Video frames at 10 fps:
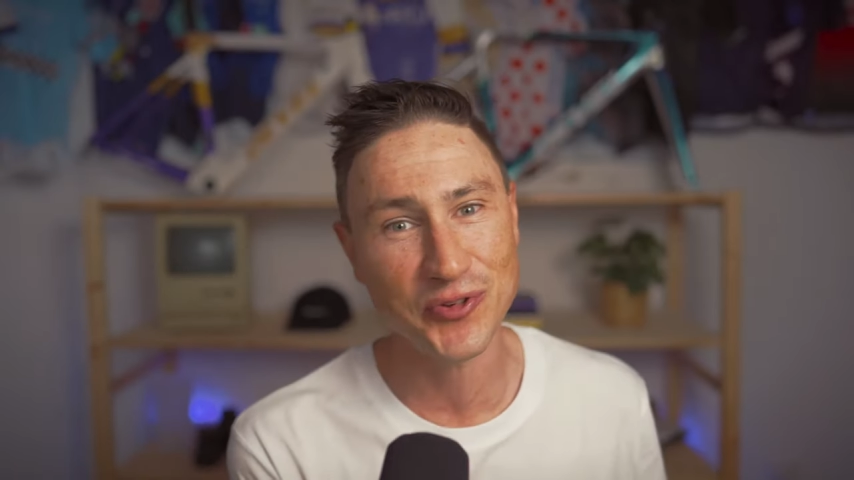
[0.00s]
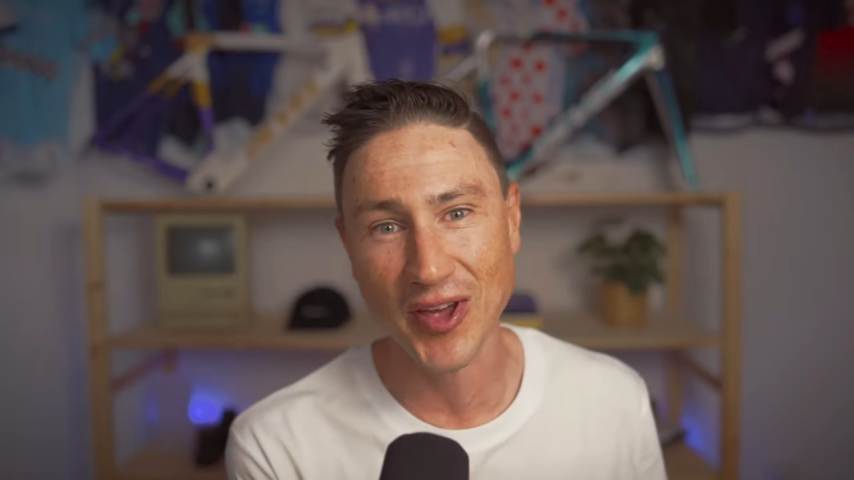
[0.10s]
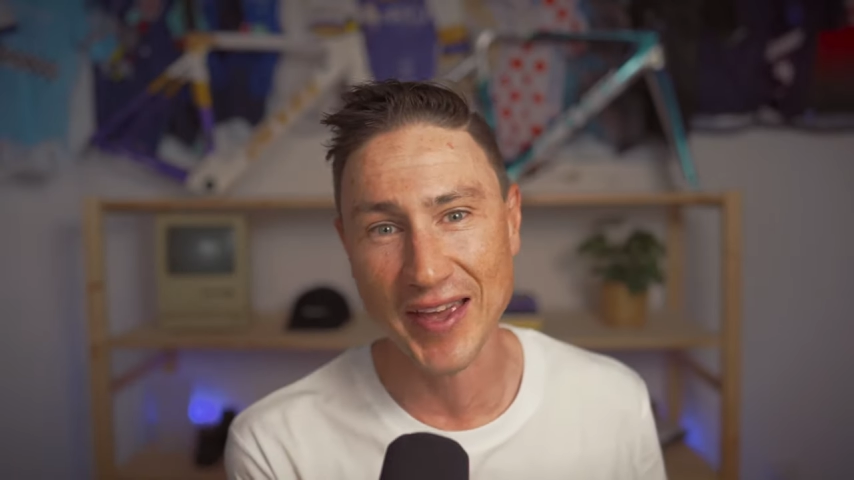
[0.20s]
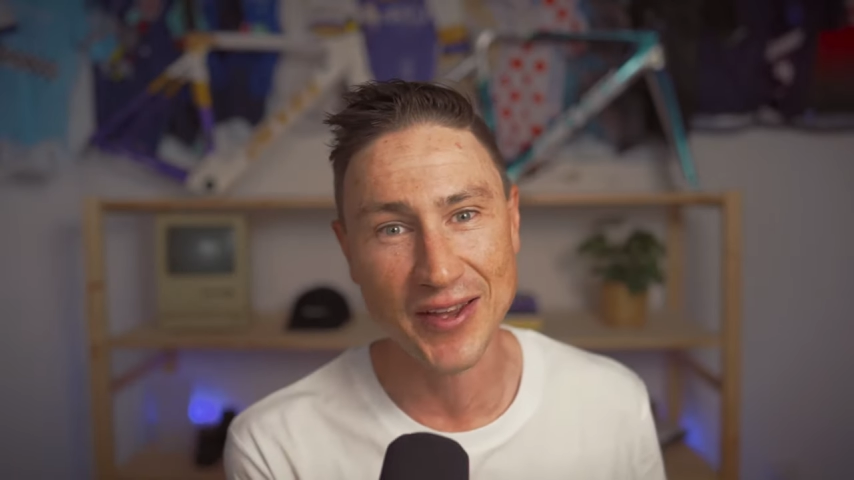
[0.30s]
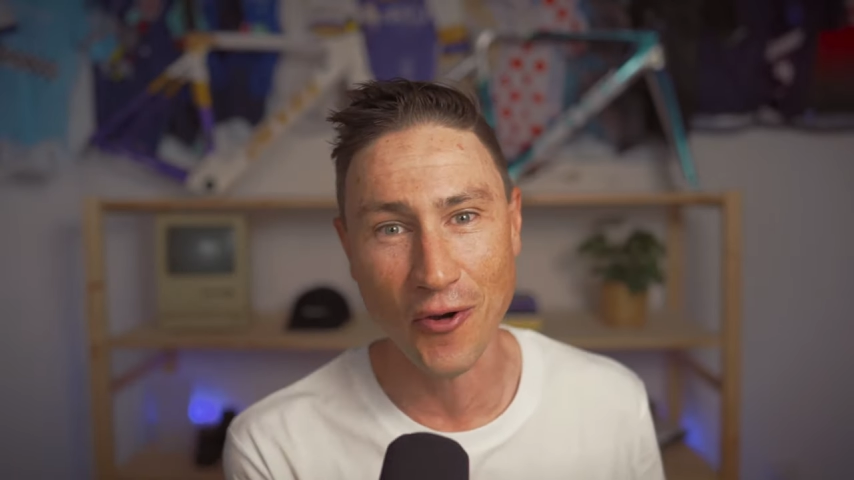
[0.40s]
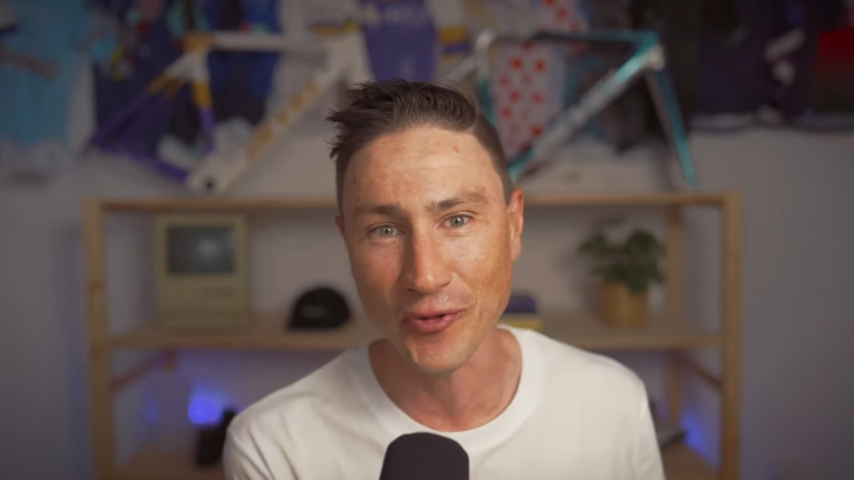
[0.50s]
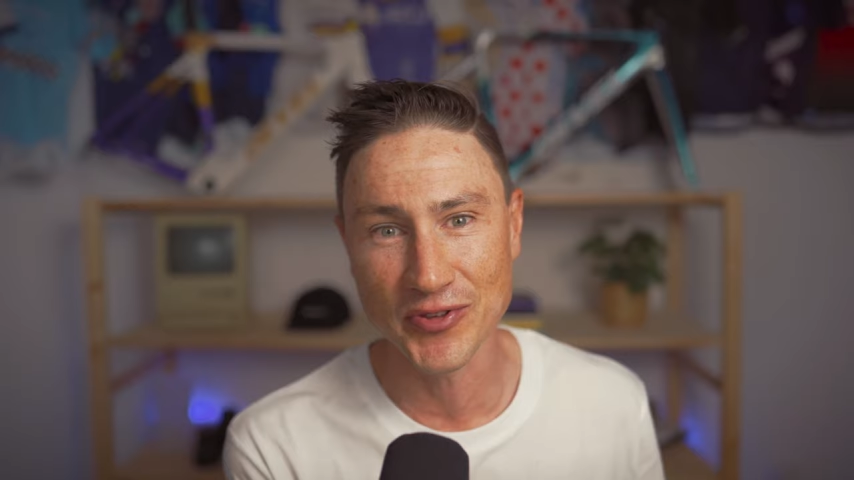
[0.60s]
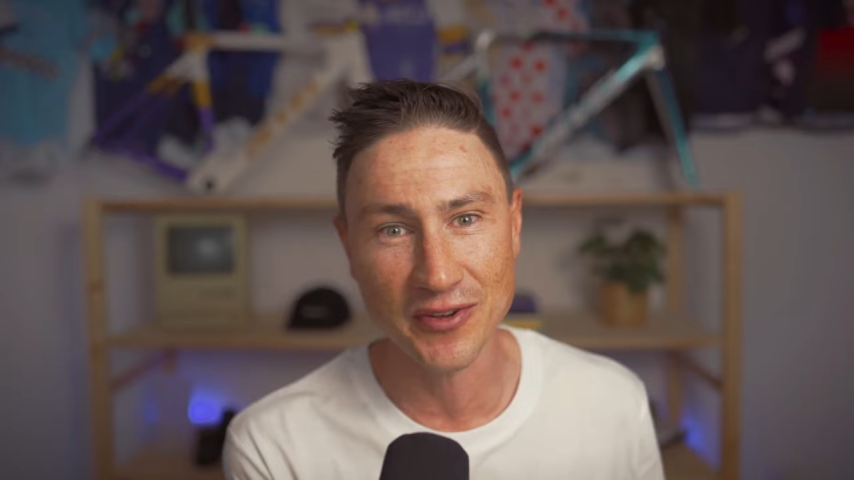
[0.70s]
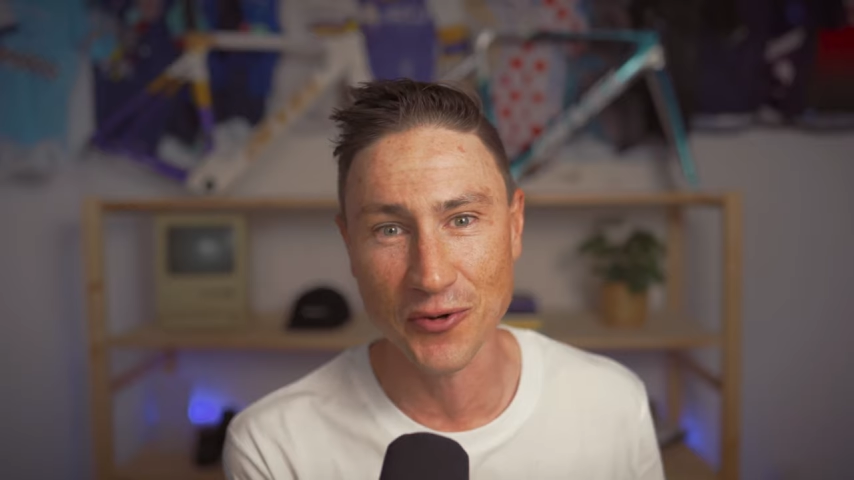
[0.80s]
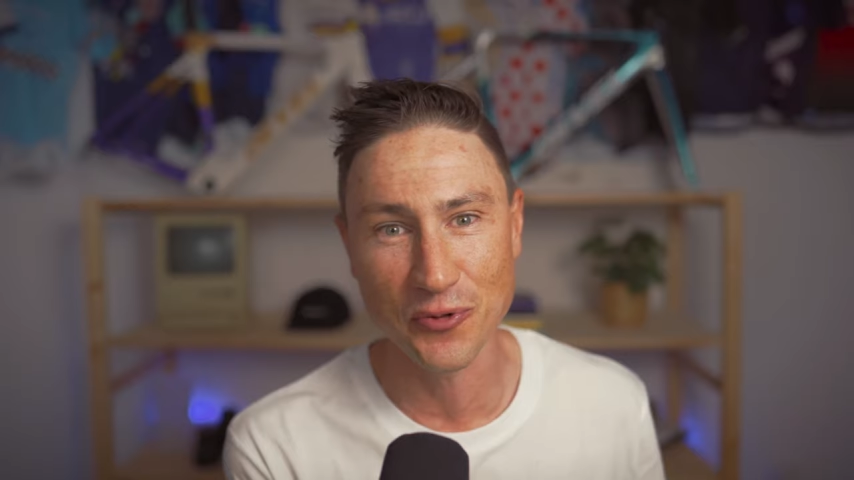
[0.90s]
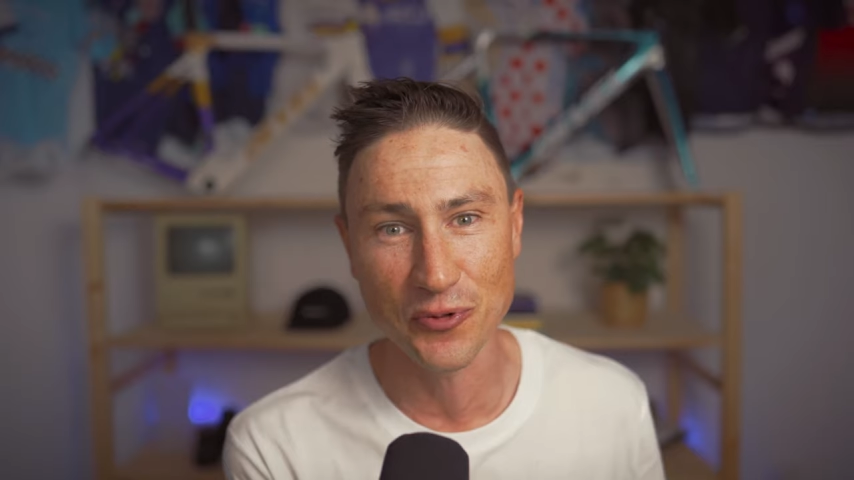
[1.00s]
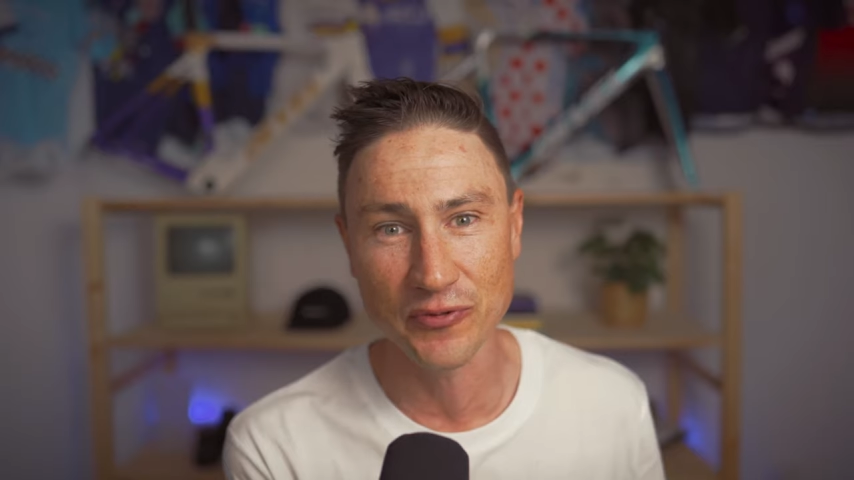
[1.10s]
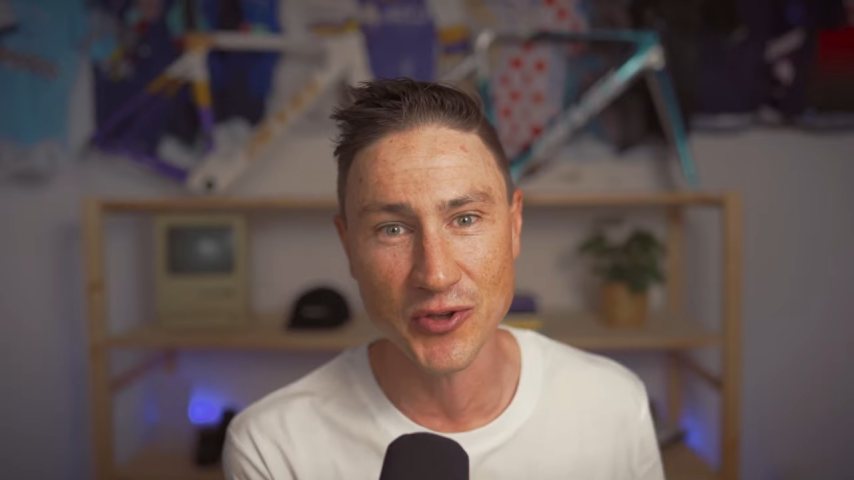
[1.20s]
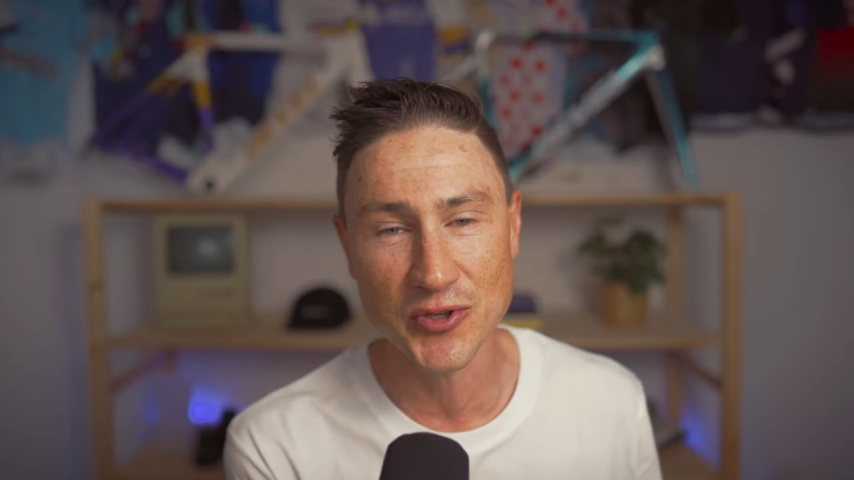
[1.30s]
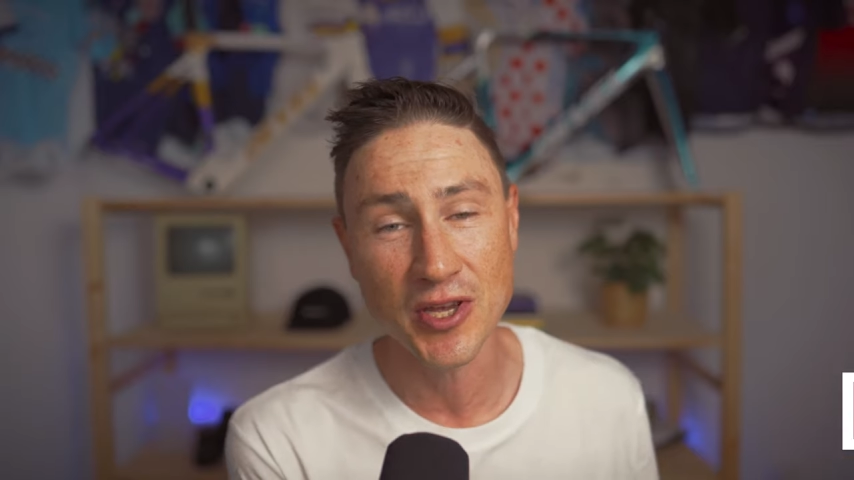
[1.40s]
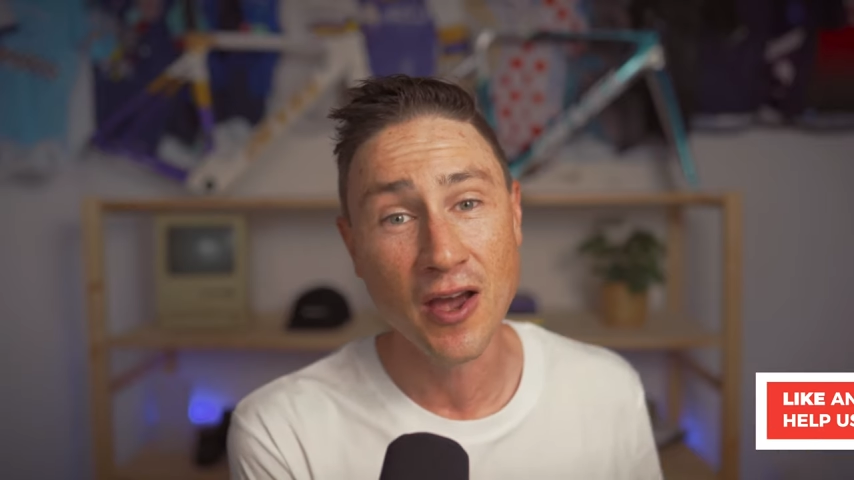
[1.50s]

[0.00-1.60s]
take on, on reviews.